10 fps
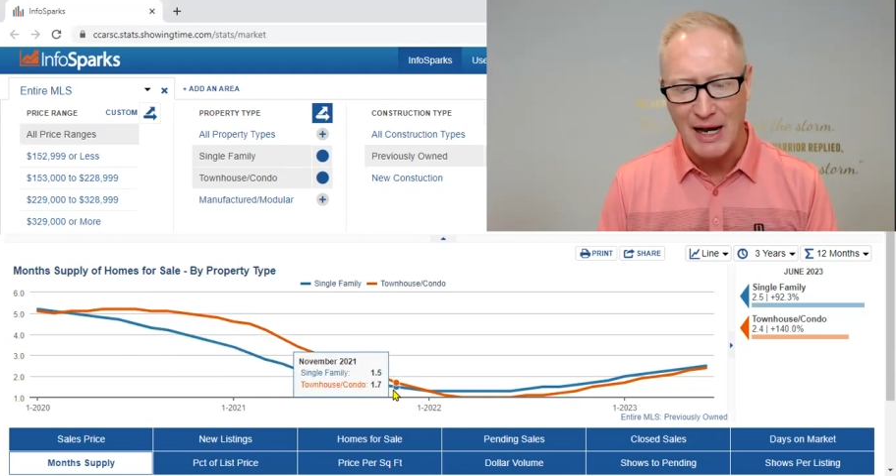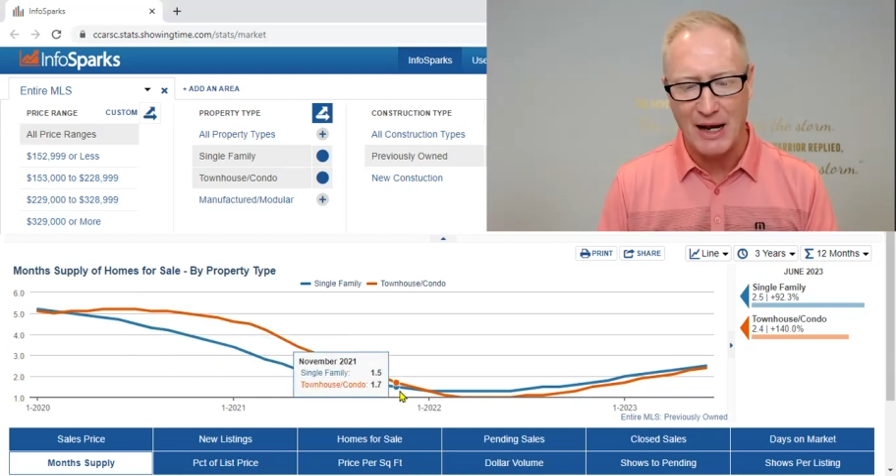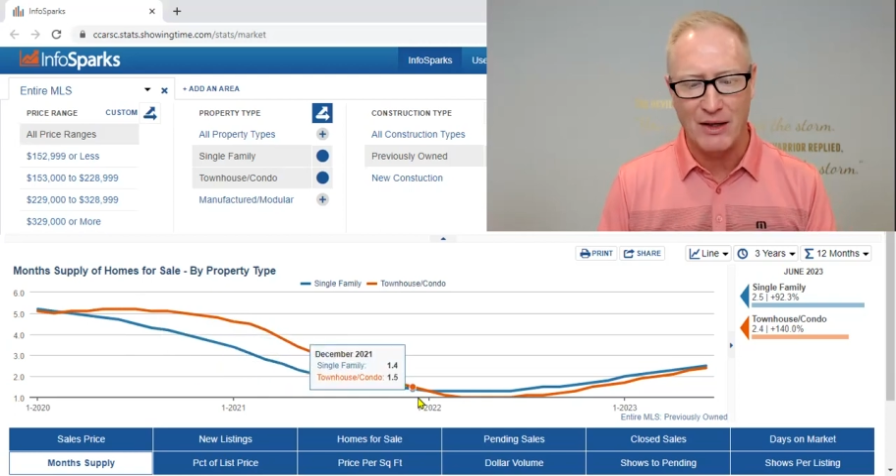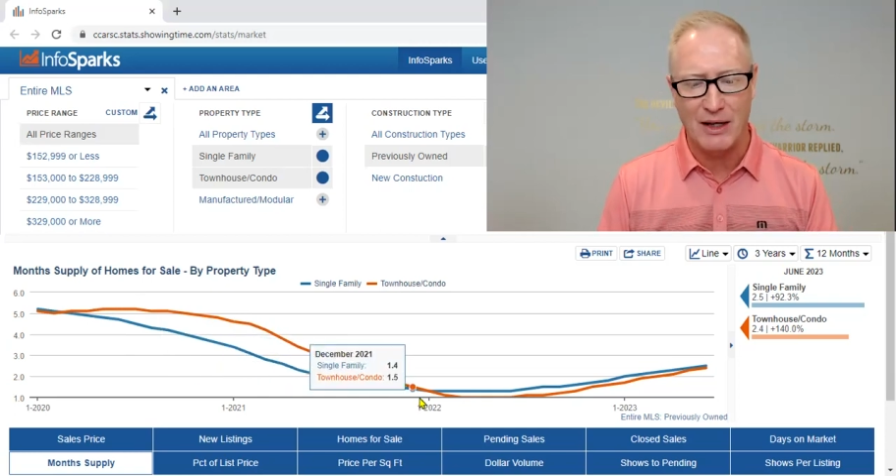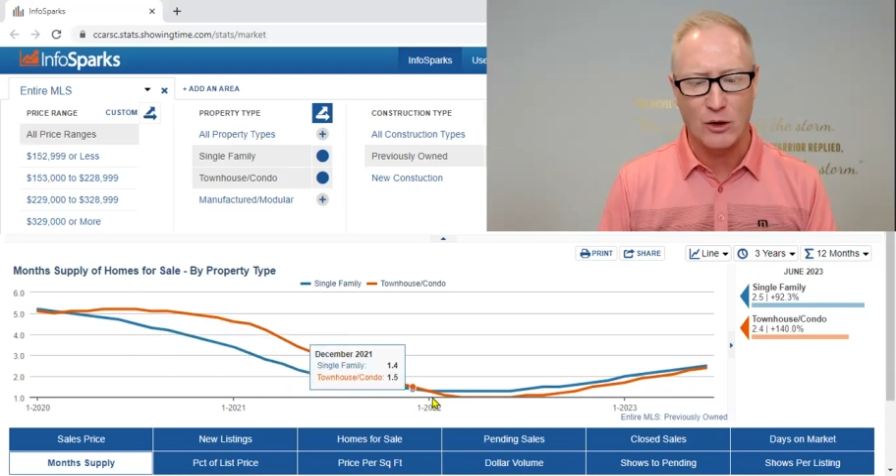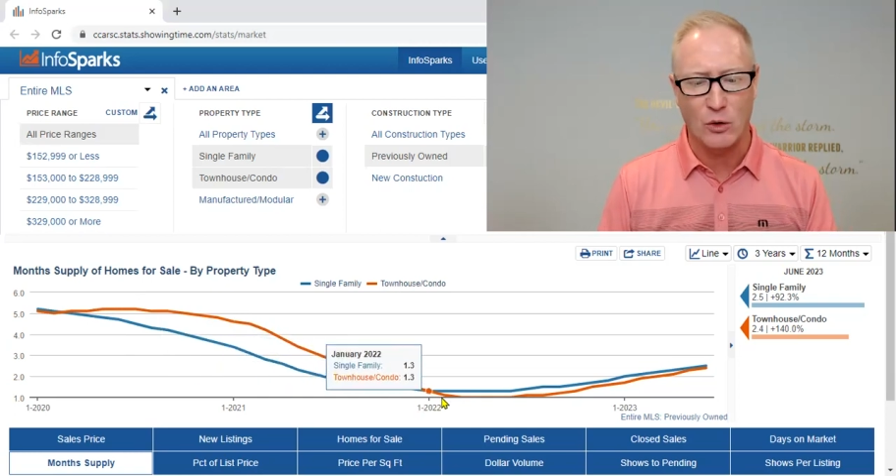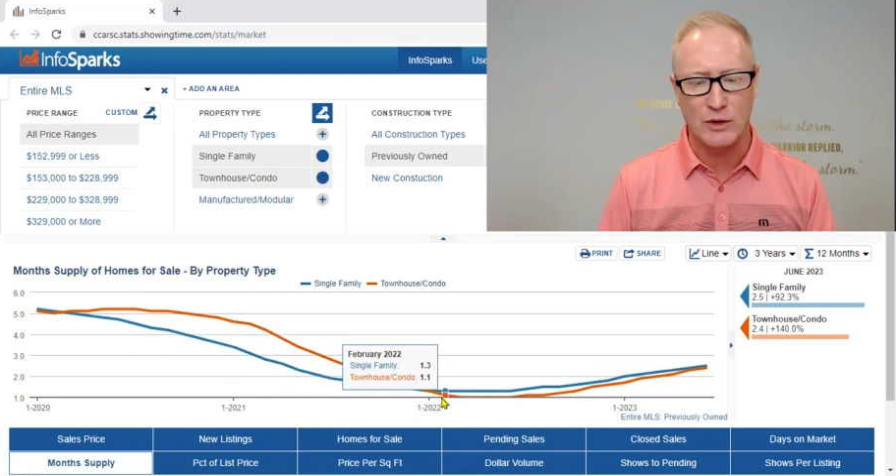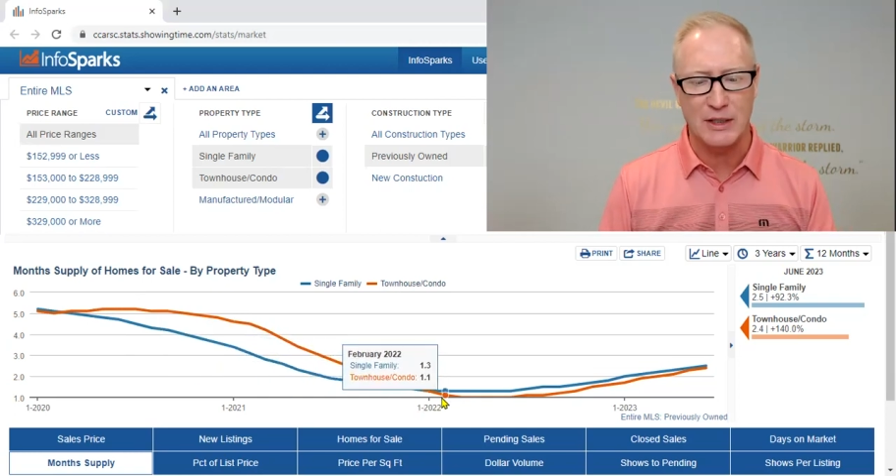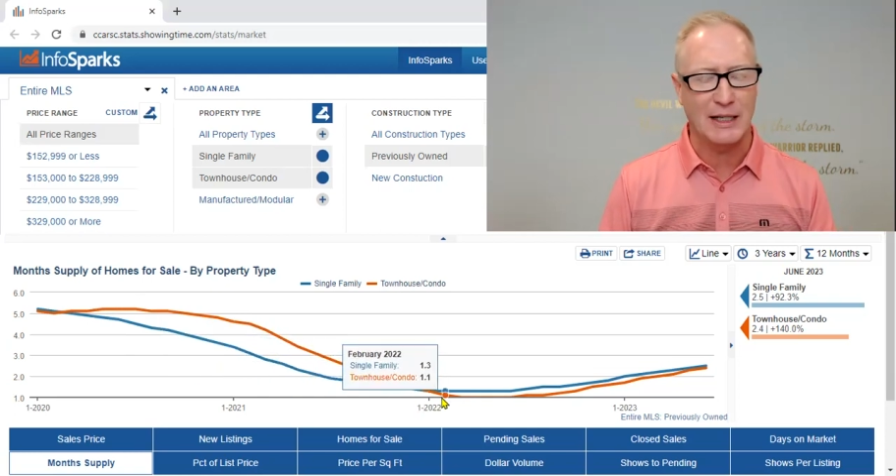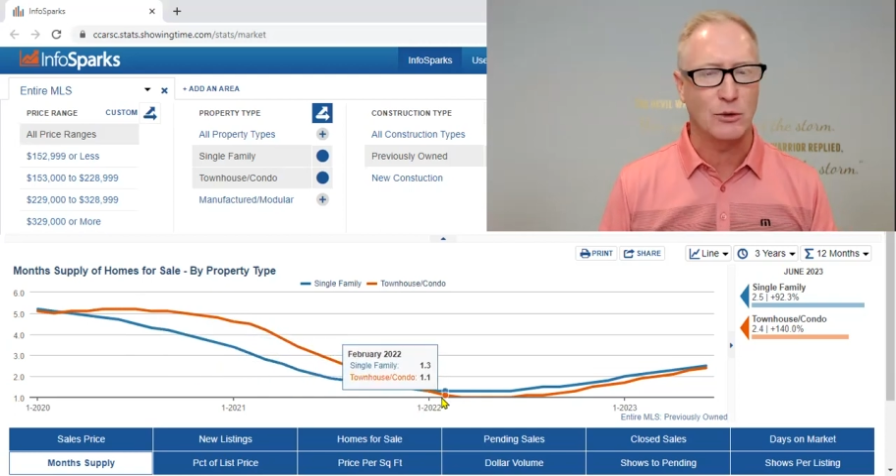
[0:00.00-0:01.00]
And then, of
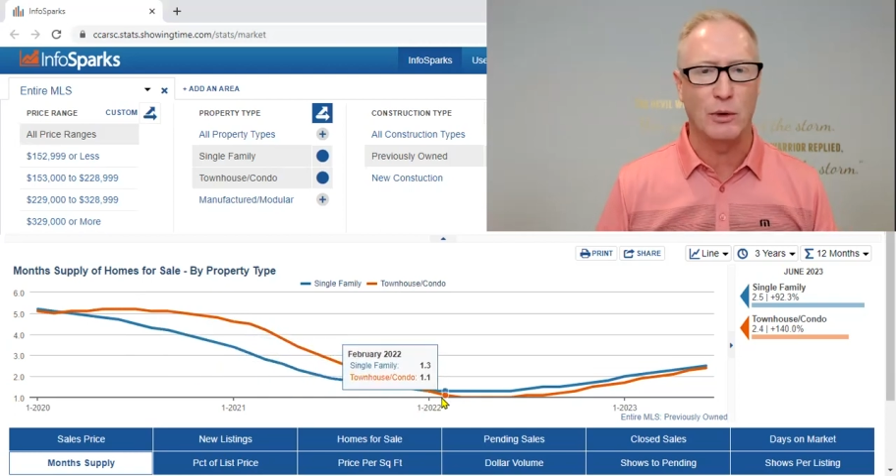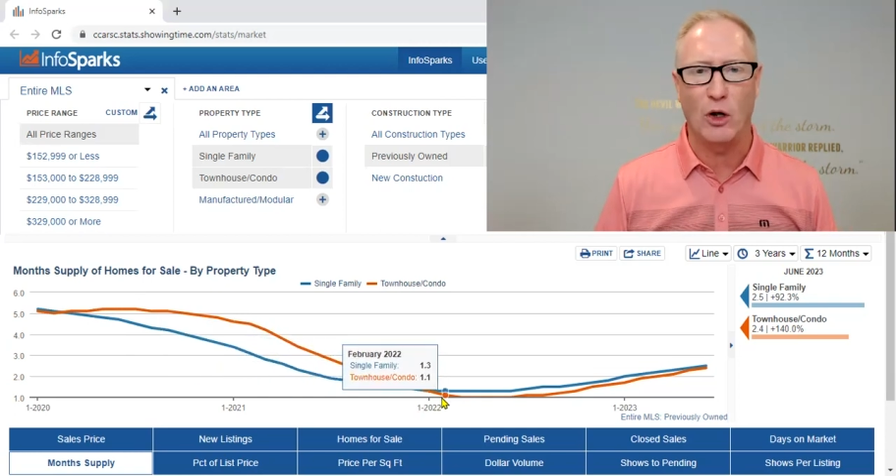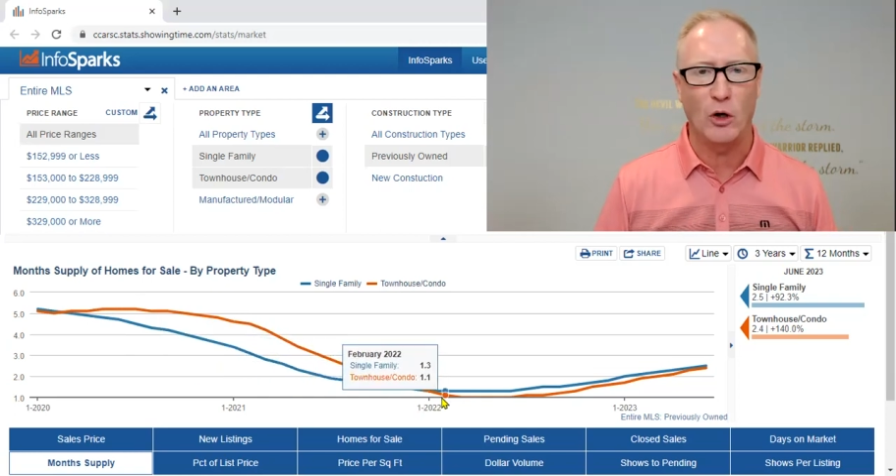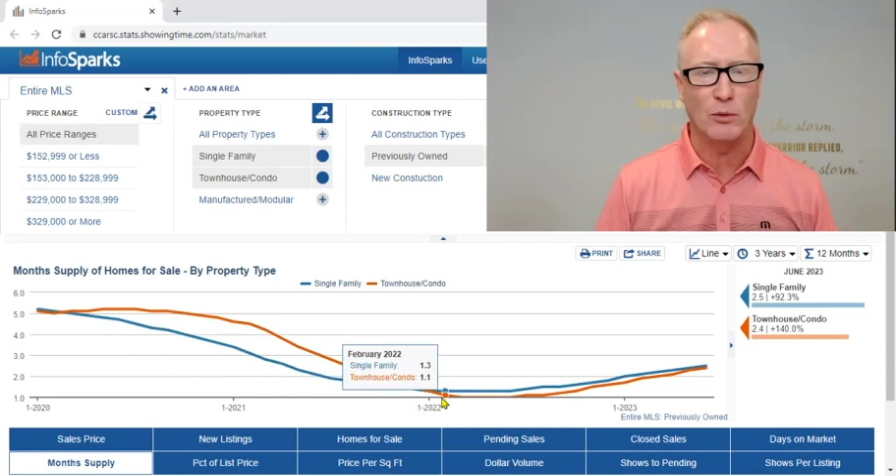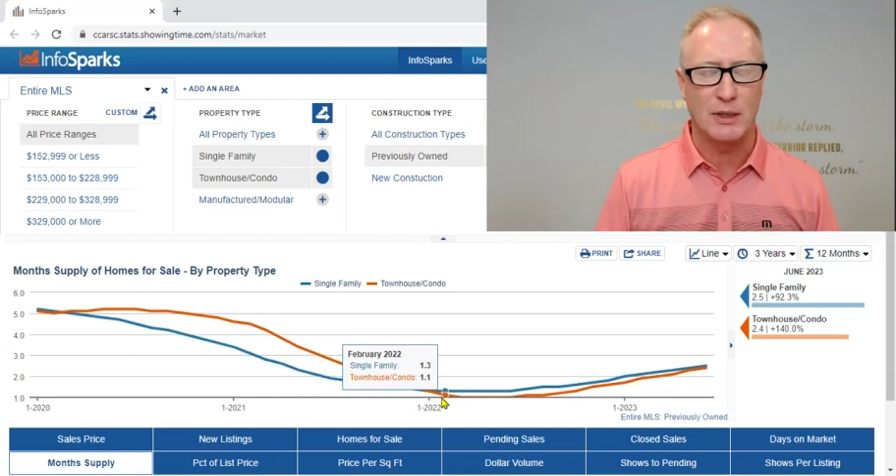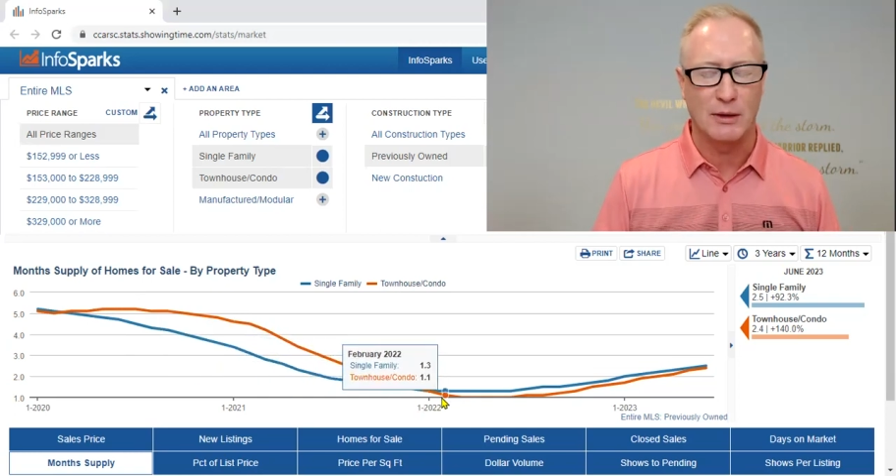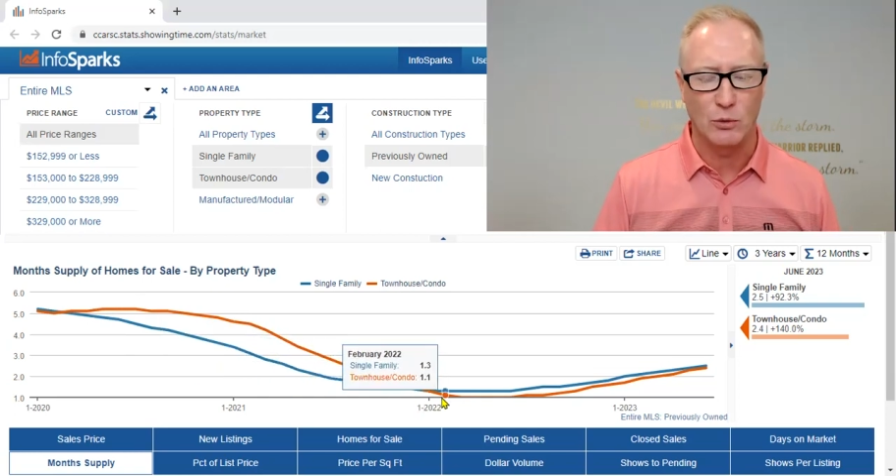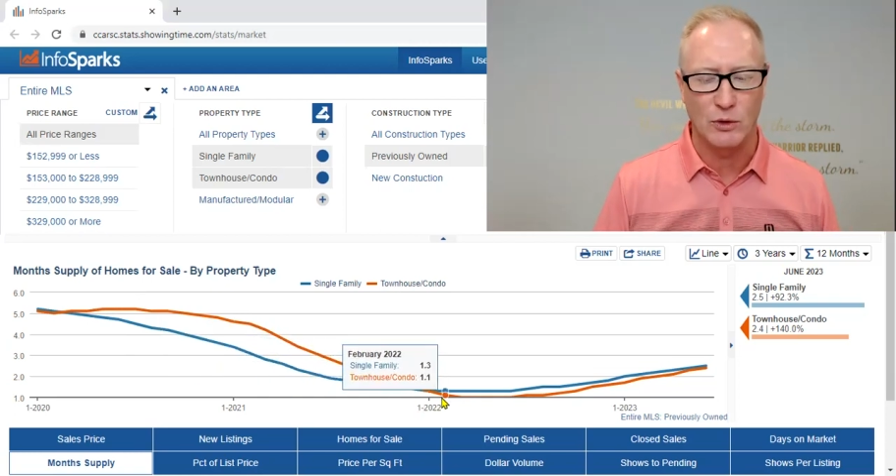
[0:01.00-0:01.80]
course, that's when homes